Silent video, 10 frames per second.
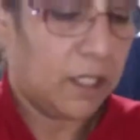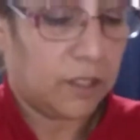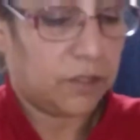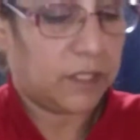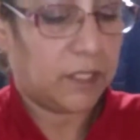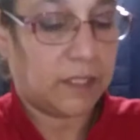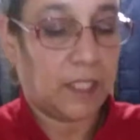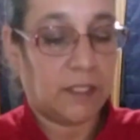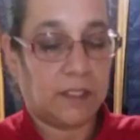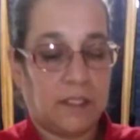You see the
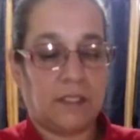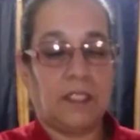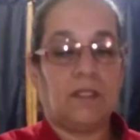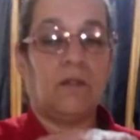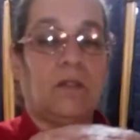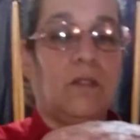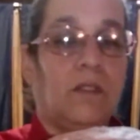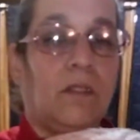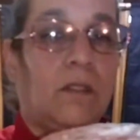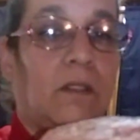size of this thing?
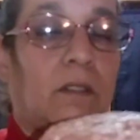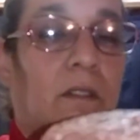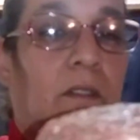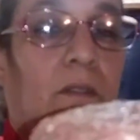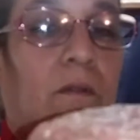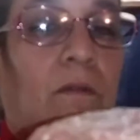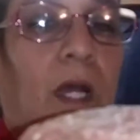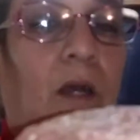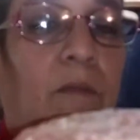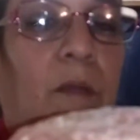
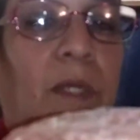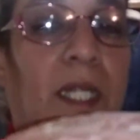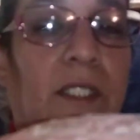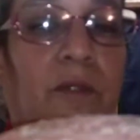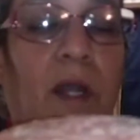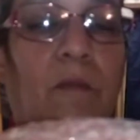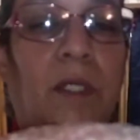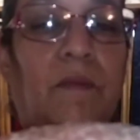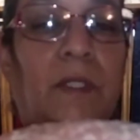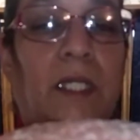Wow, maybe less ground
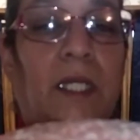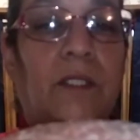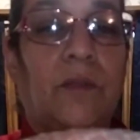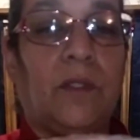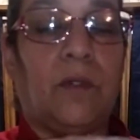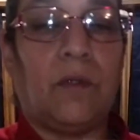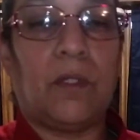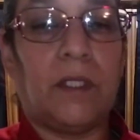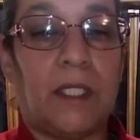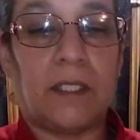beef for the next one,
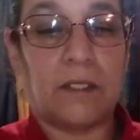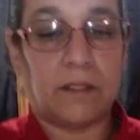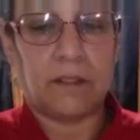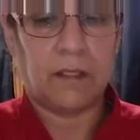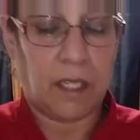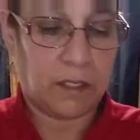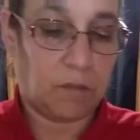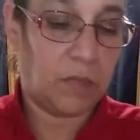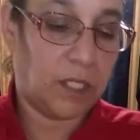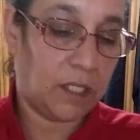or that's a
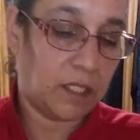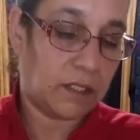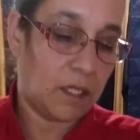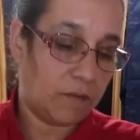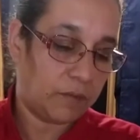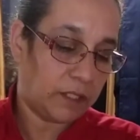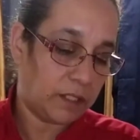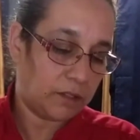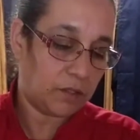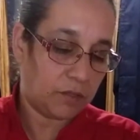meal in itself right
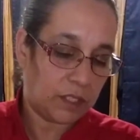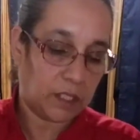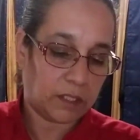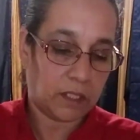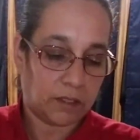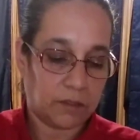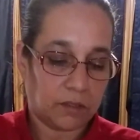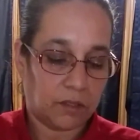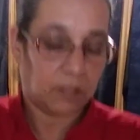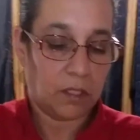there. You don't need anything else.
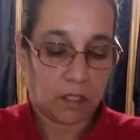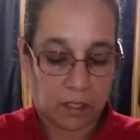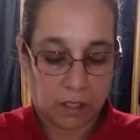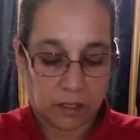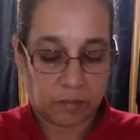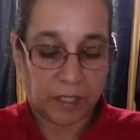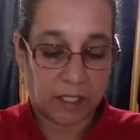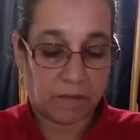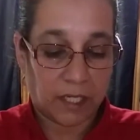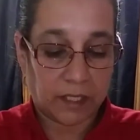Speaking
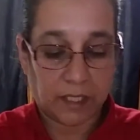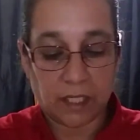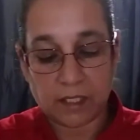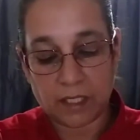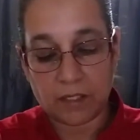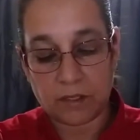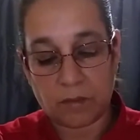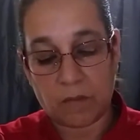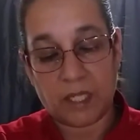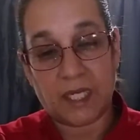of not needing anything else, I'm
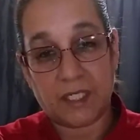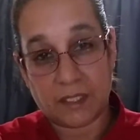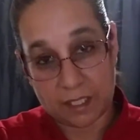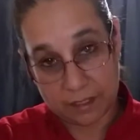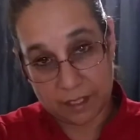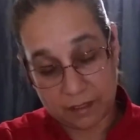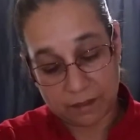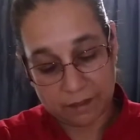not making any sides, guys.